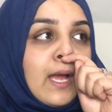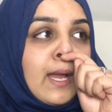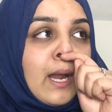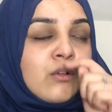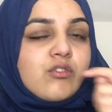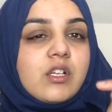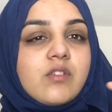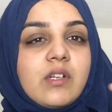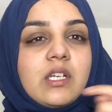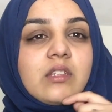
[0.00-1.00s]
And I'll stress
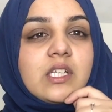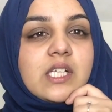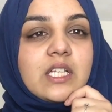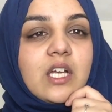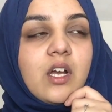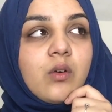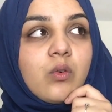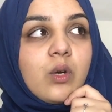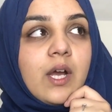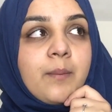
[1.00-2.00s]
over little things like that,
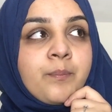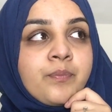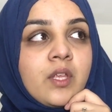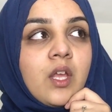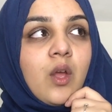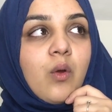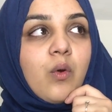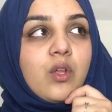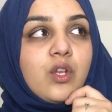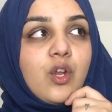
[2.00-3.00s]
or,
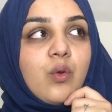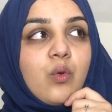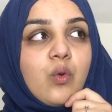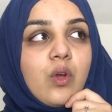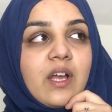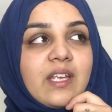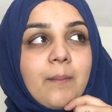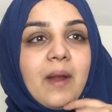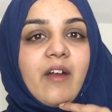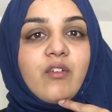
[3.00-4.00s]
you know, I
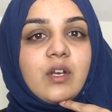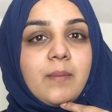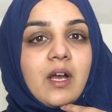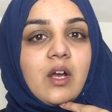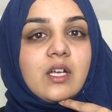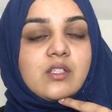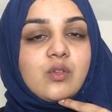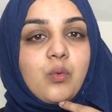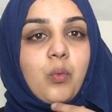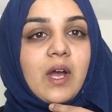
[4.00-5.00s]
get paranoid about as
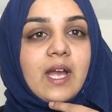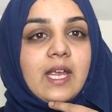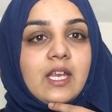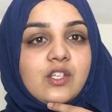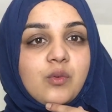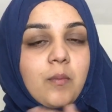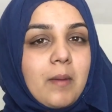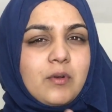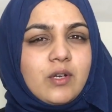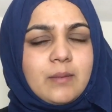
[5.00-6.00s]
to why someone
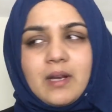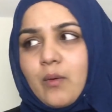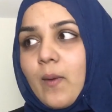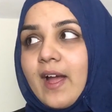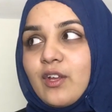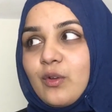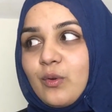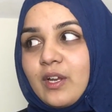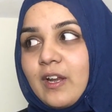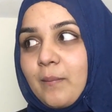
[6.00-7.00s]
might be looking at me, like, why are you
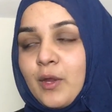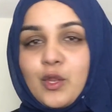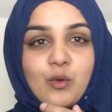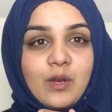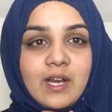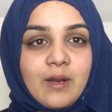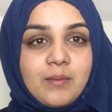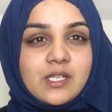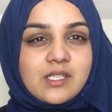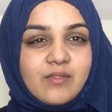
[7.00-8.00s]
looking at me? Are you looking at
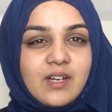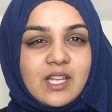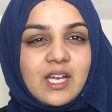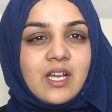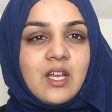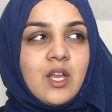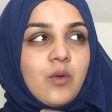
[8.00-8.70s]
me? And stuff like that.